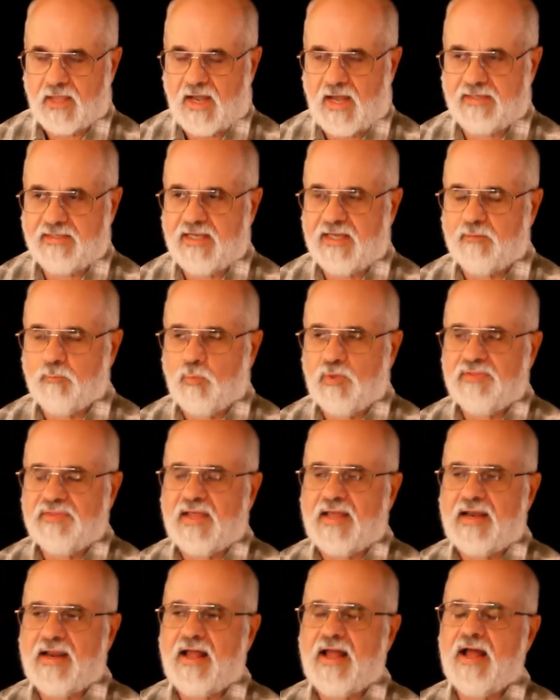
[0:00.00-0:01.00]
And yet when
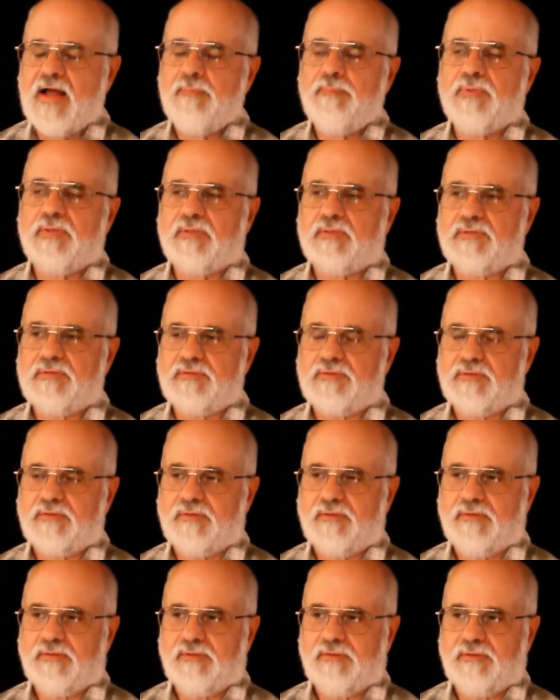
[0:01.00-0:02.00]
that happens,
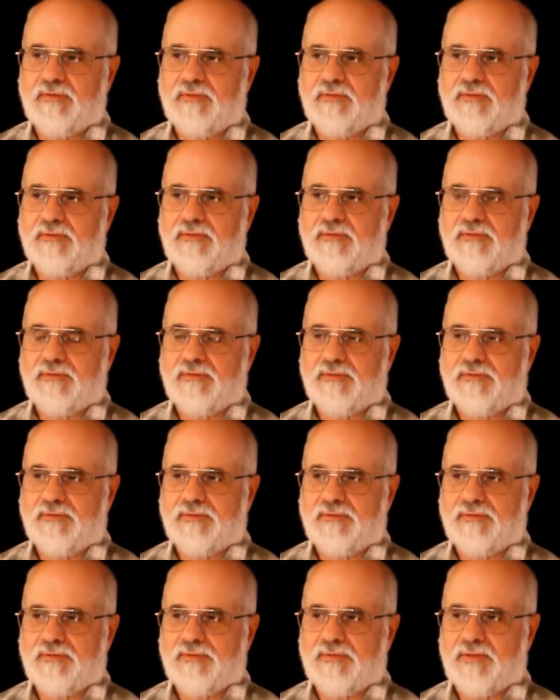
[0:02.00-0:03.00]

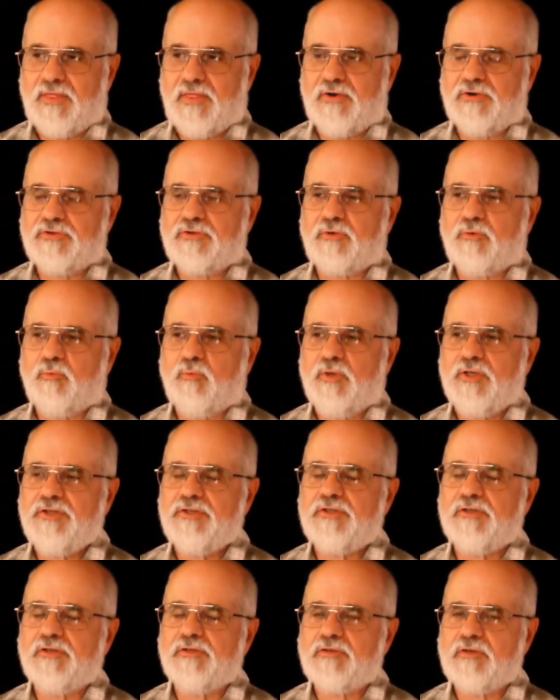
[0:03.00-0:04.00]
there's a
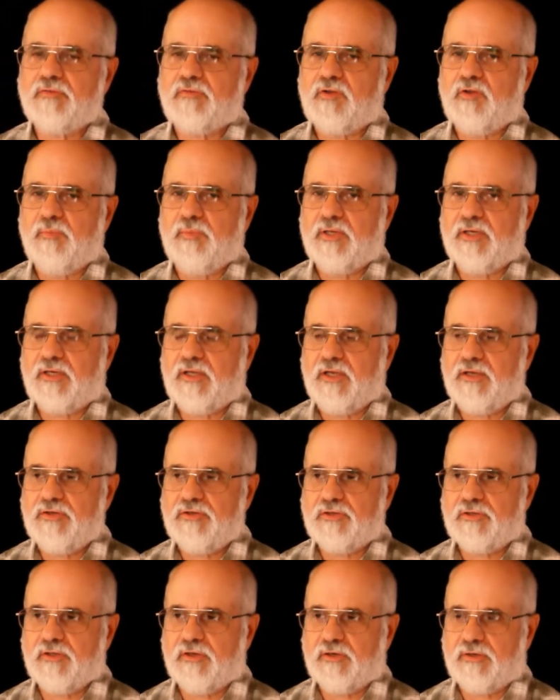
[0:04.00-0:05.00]
richness of
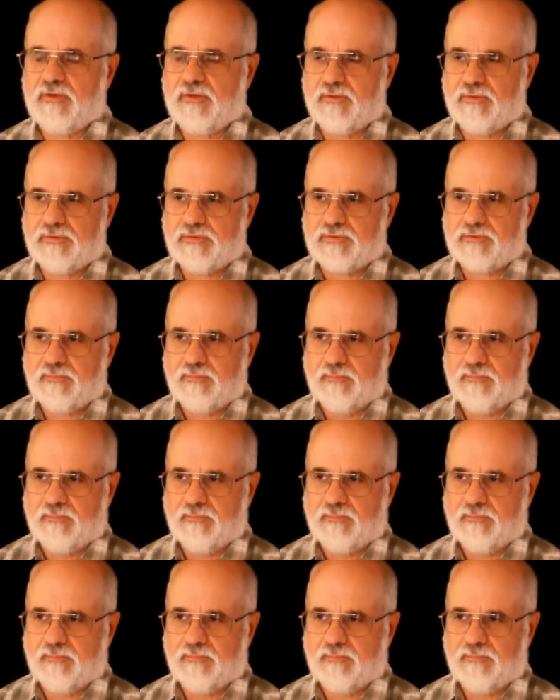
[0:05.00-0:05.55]
communication that occurs.